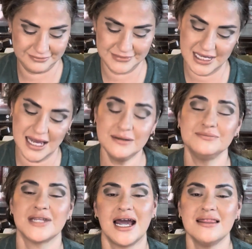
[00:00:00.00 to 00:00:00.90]
Okay,
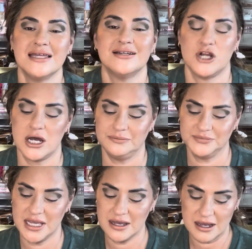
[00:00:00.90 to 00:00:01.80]
I think not.
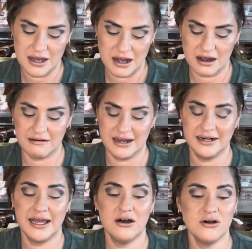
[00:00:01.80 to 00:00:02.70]
All right,
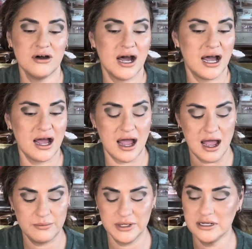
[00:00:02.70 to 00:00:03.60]
now
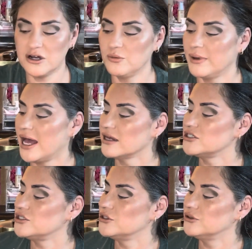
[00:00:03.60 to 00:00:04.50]
I'm gonna go back
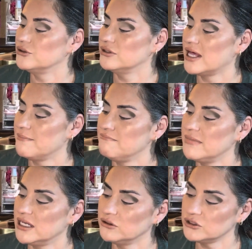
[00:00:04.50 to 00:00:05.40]
to that
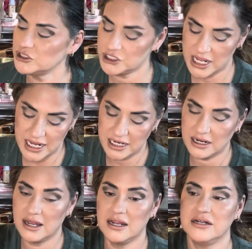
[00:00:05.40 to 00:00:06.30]
middle shade
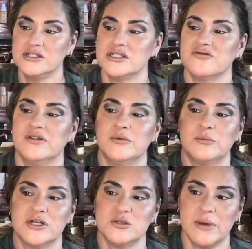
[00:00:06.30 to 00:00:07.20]
and just flip the
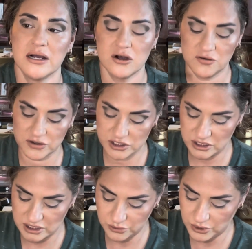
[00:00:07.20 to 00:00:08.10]
brush back over to
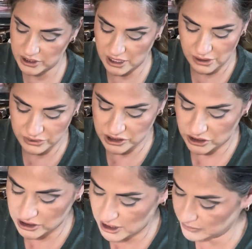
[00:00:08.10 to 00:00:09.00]
the one that I was
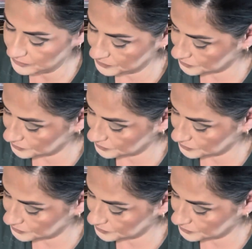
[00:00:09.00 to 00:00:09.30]
using